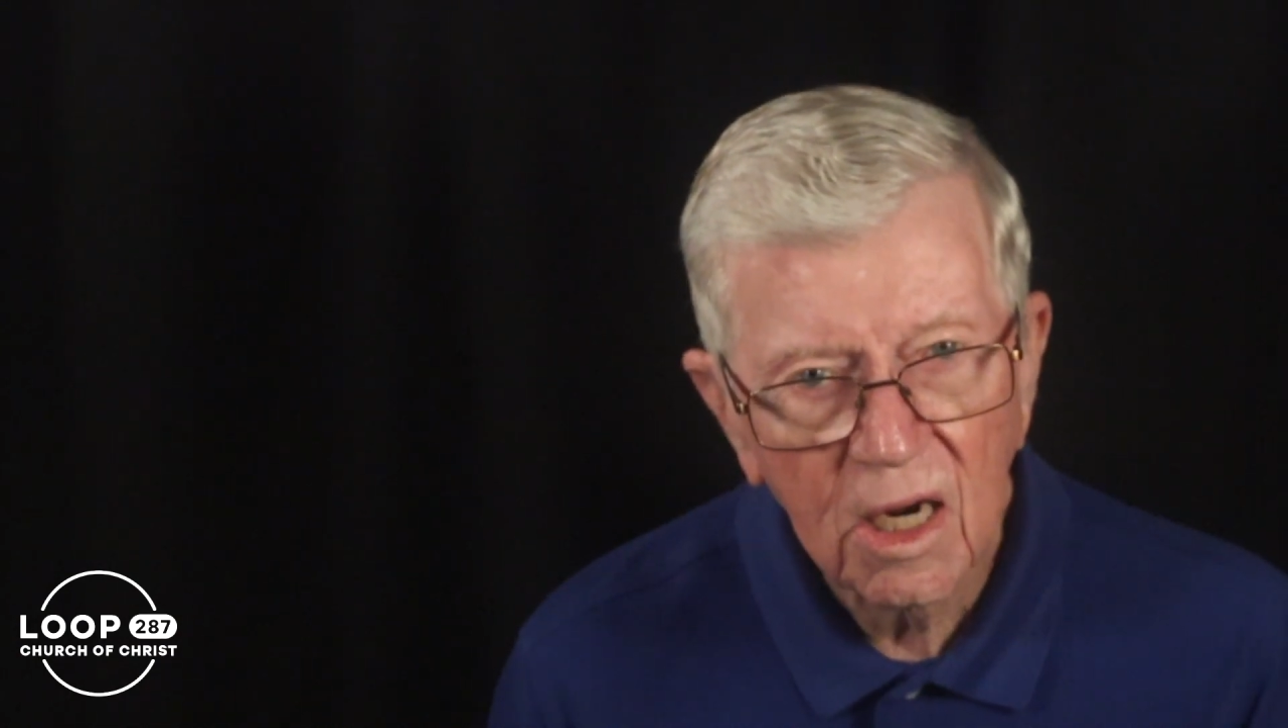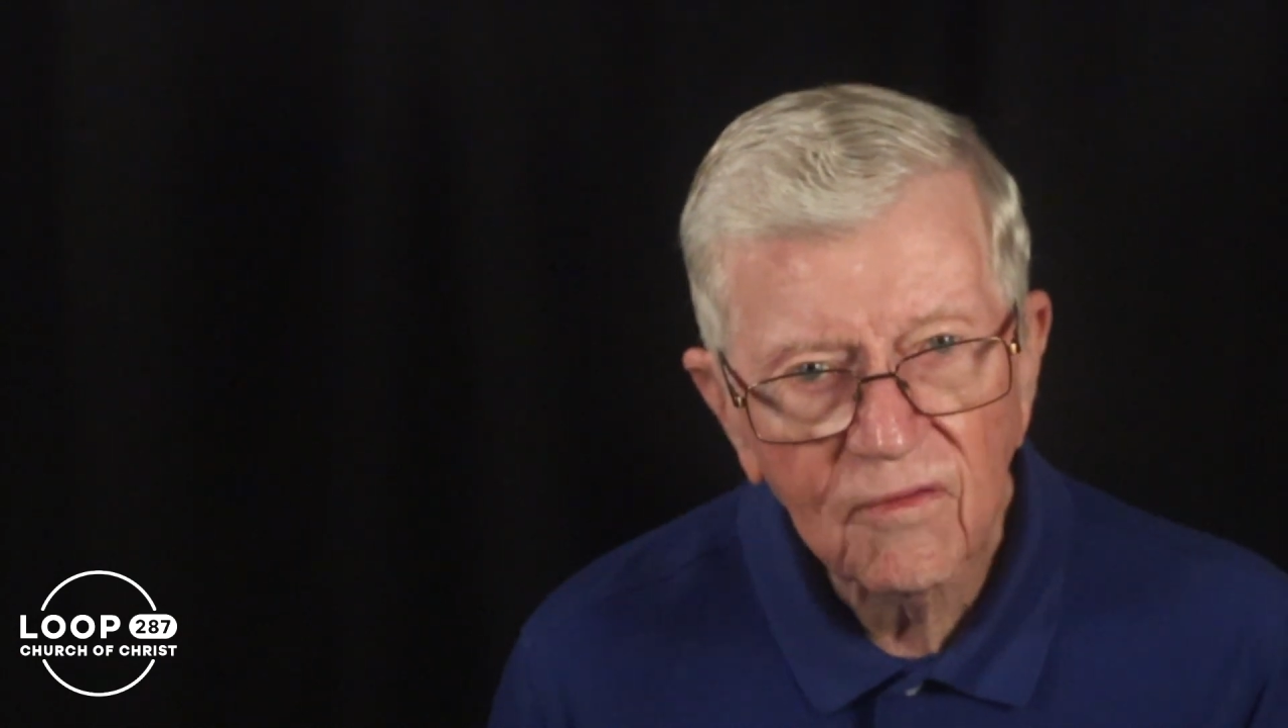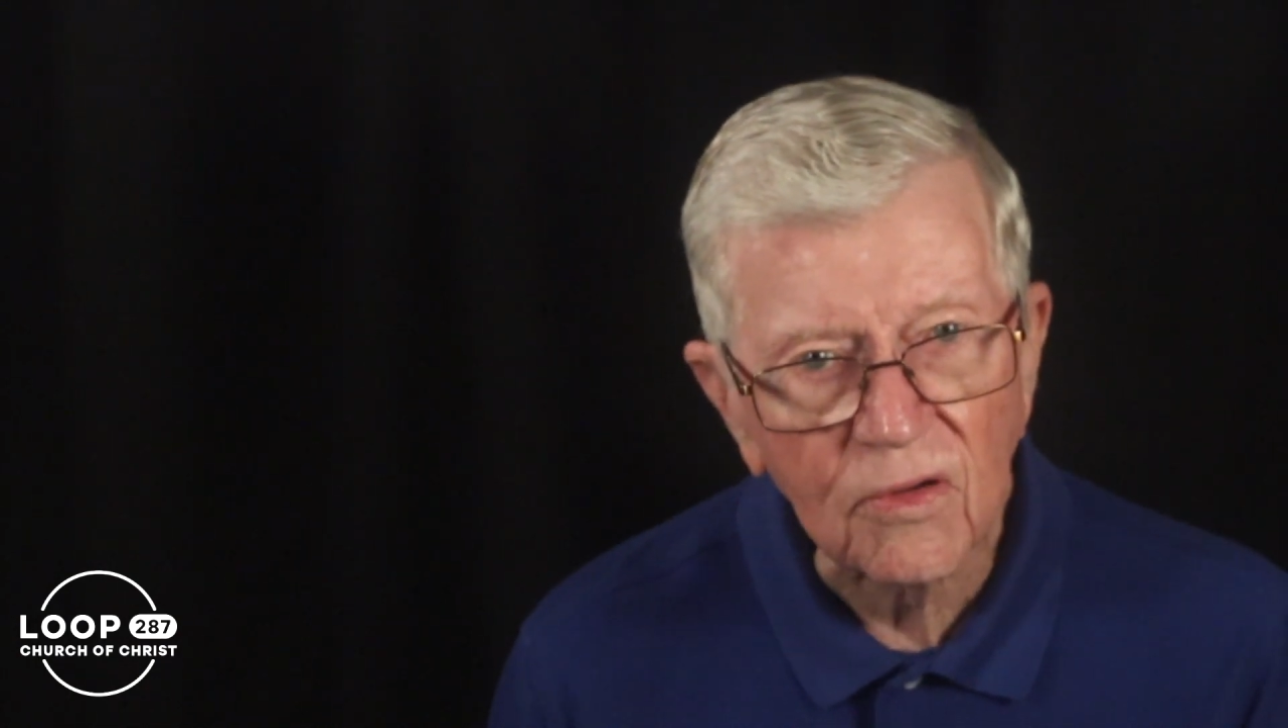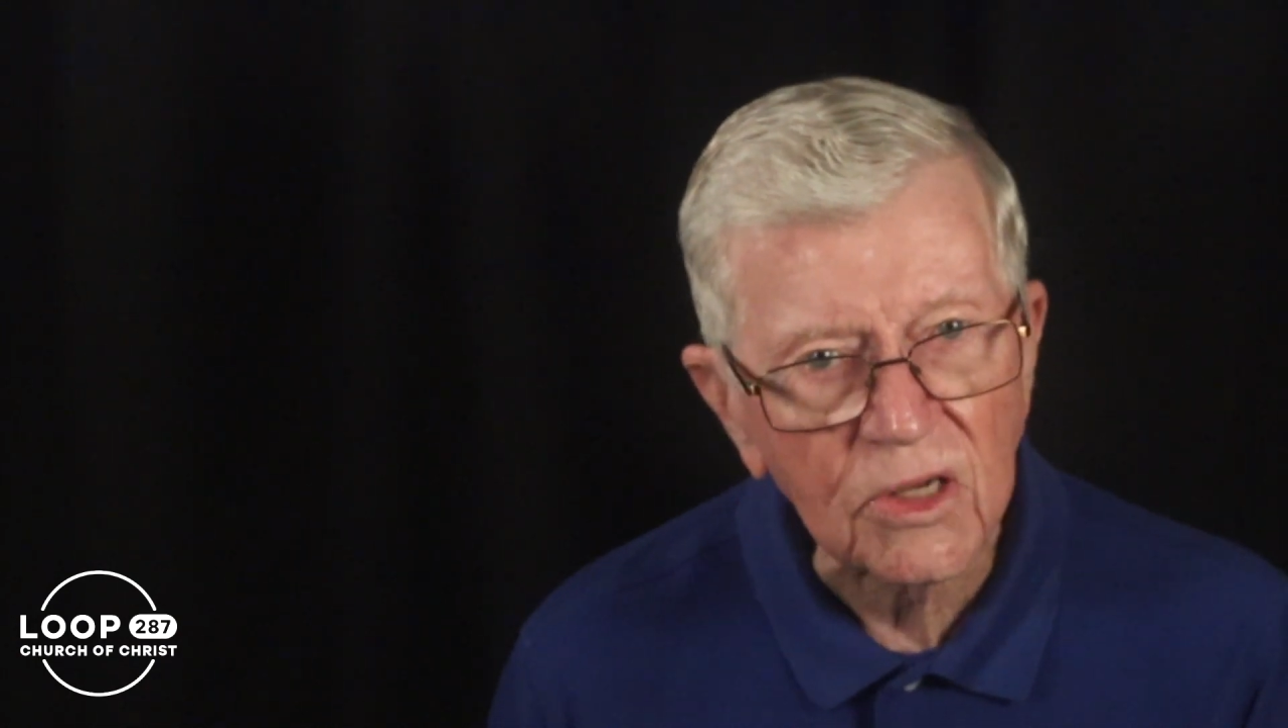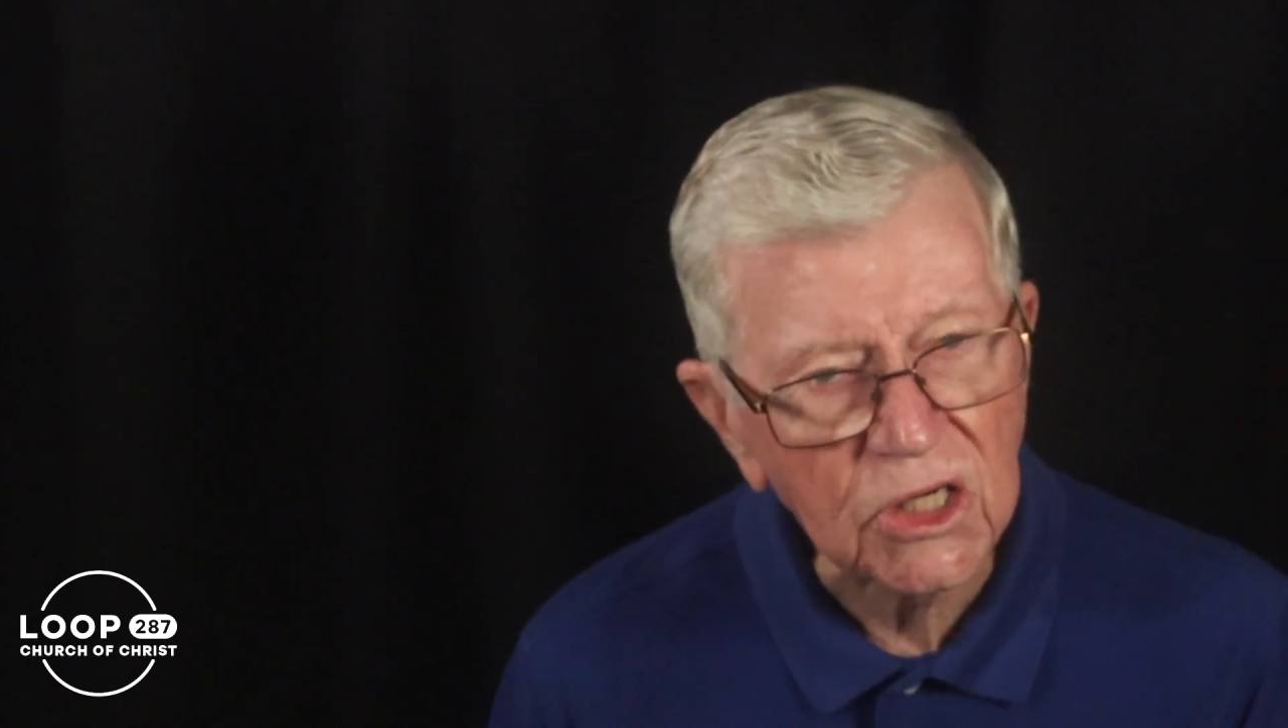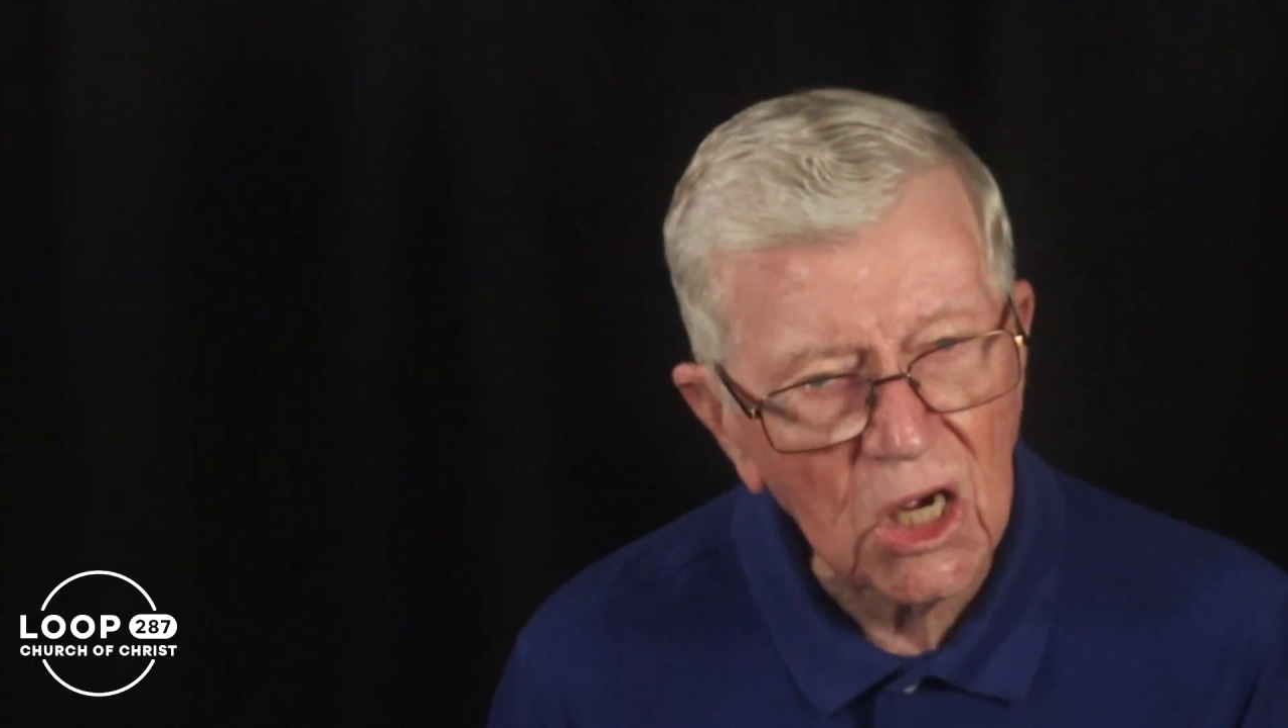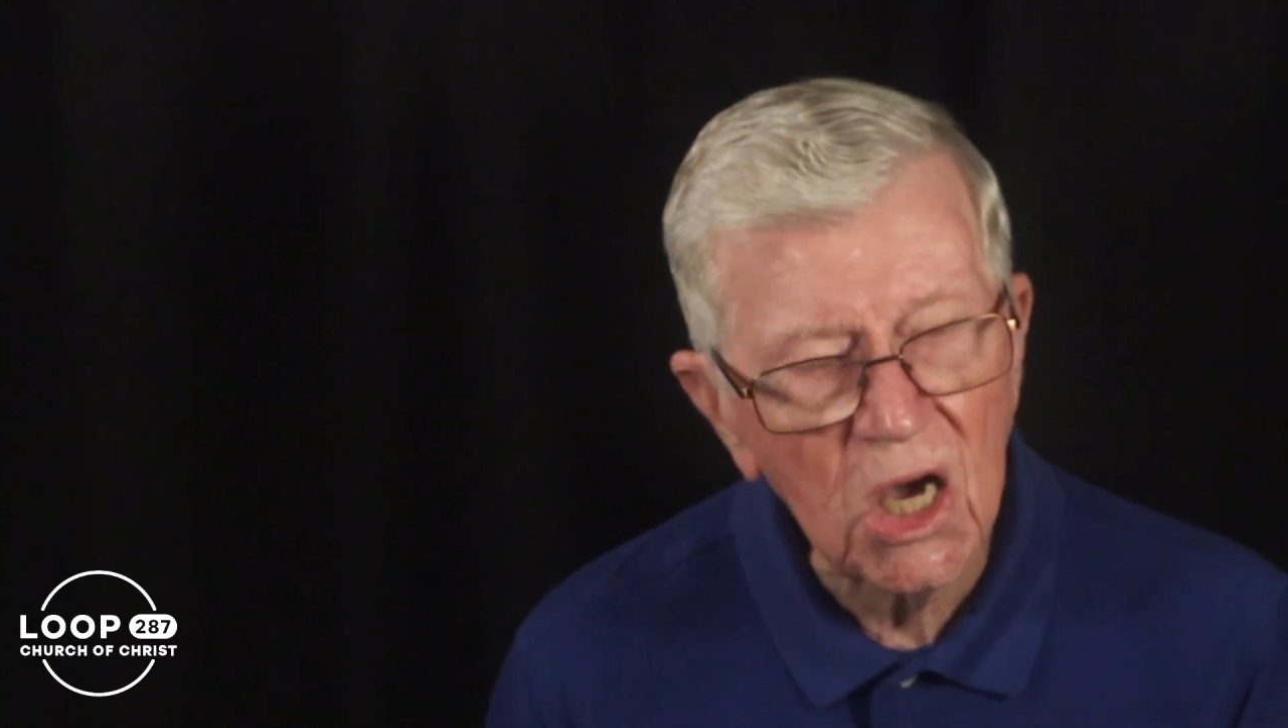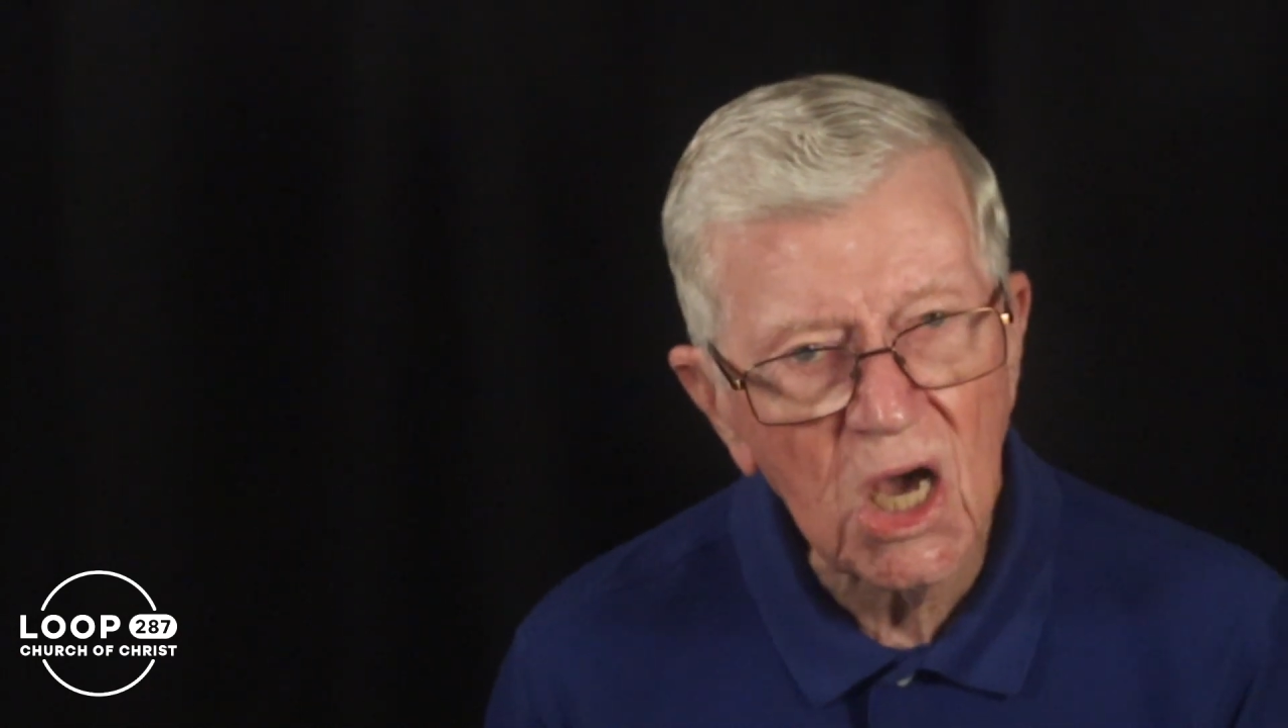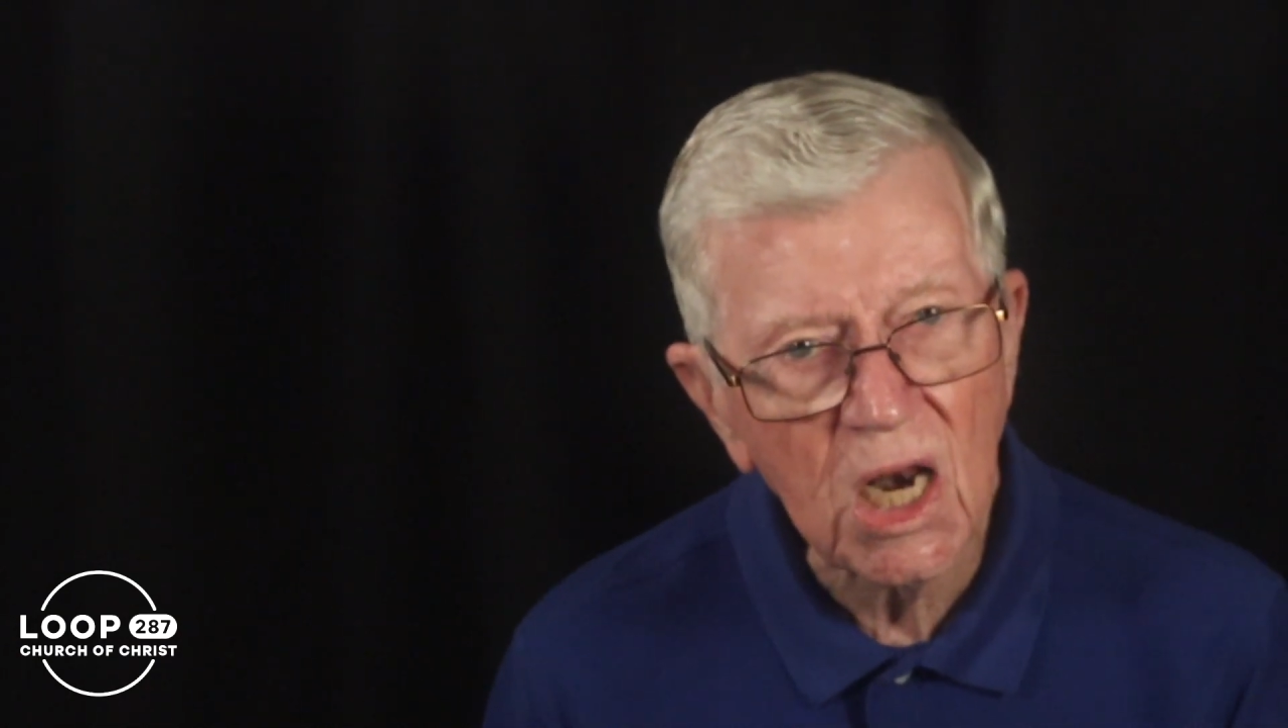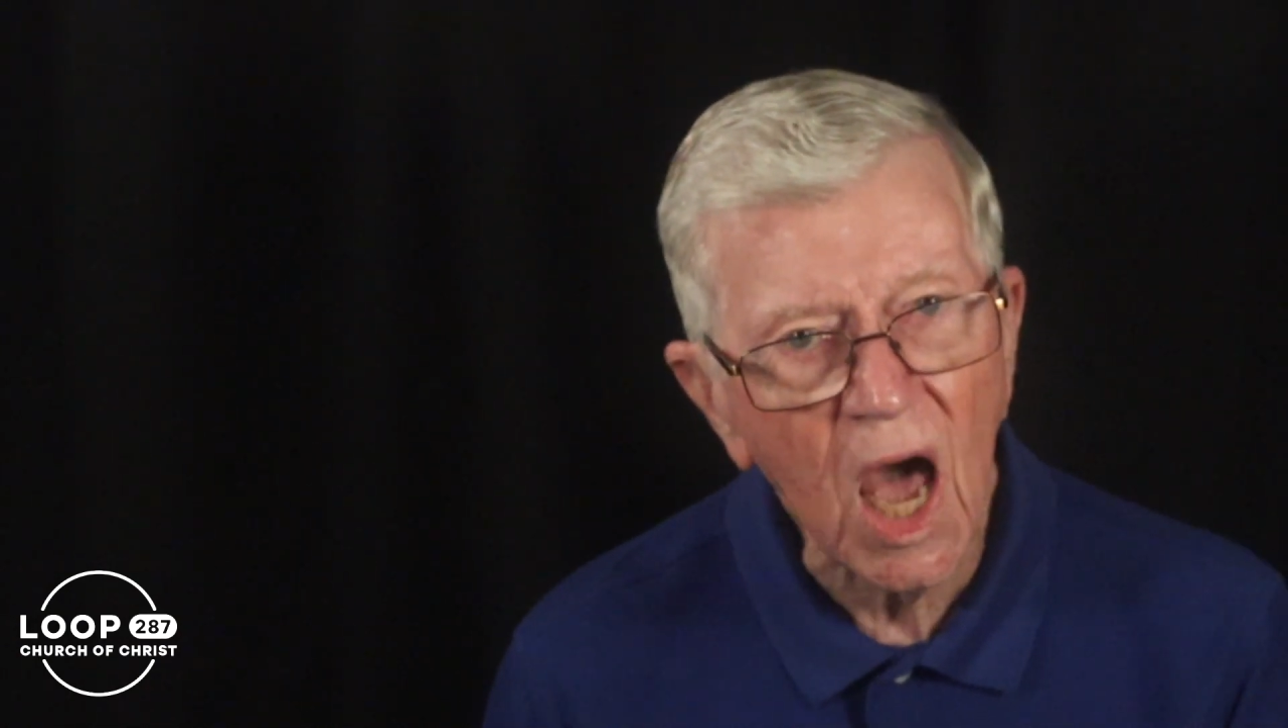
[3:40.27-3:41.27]
for the
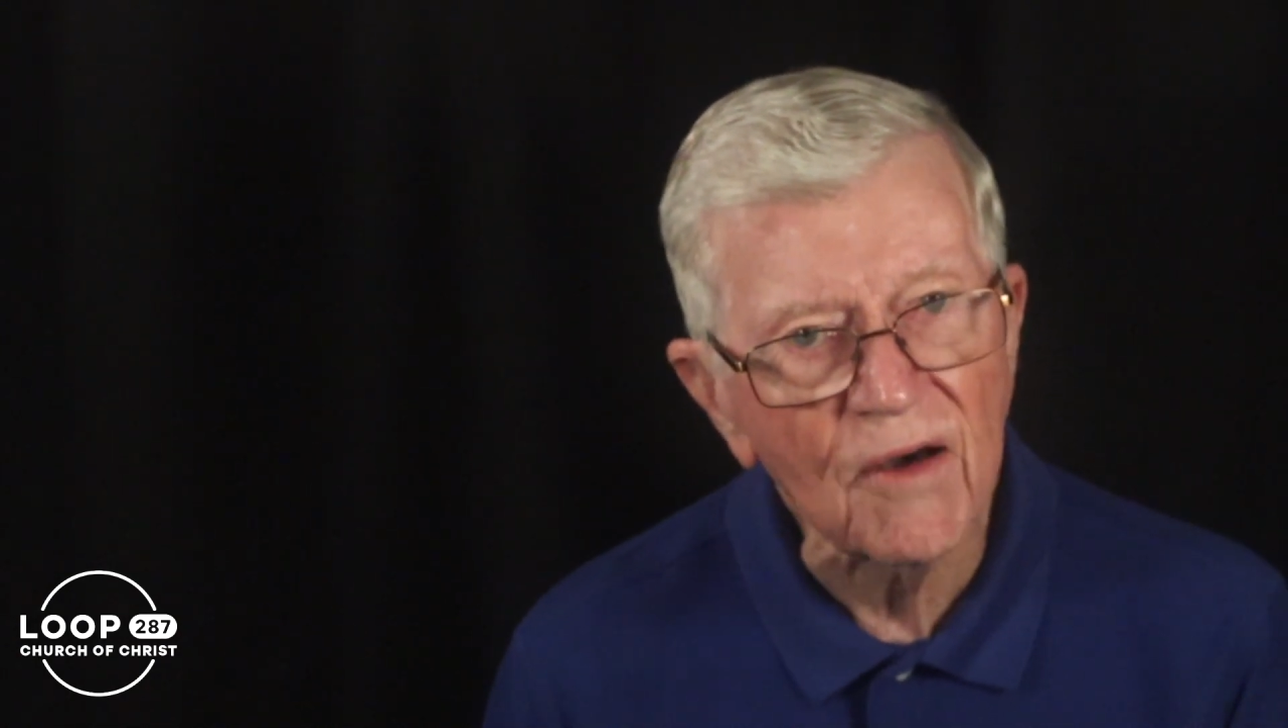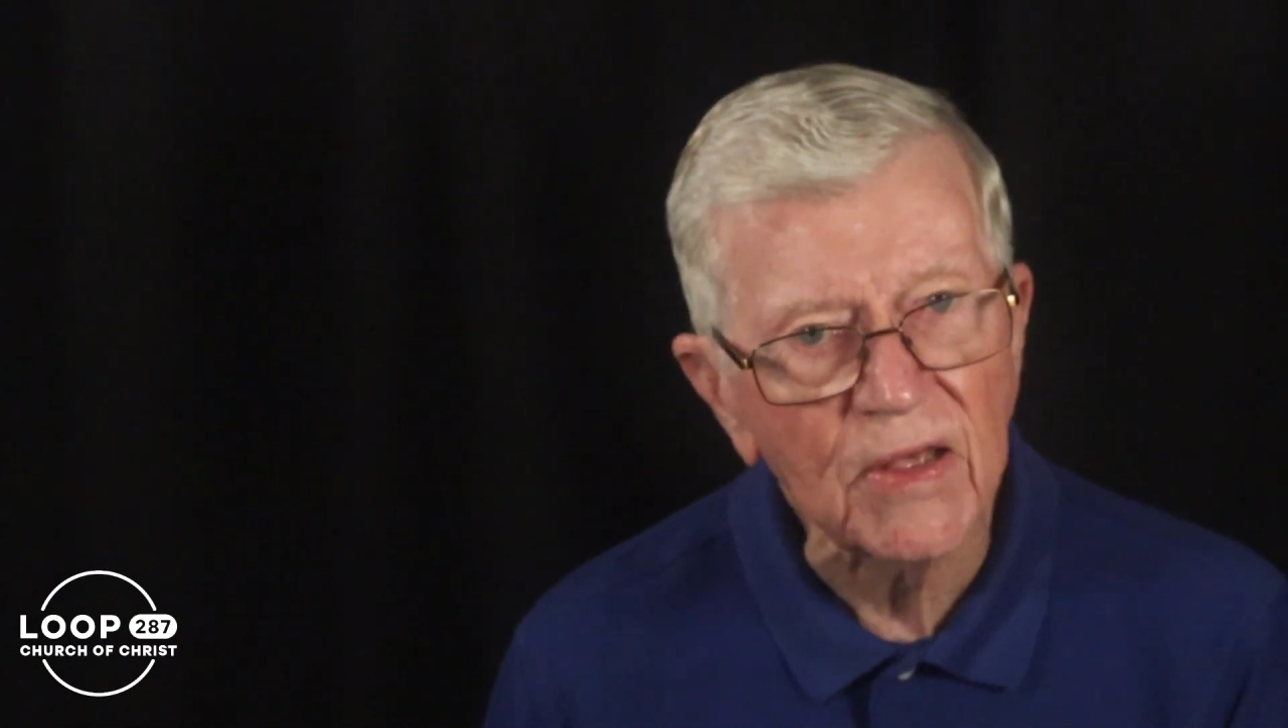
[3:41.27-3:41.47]
son of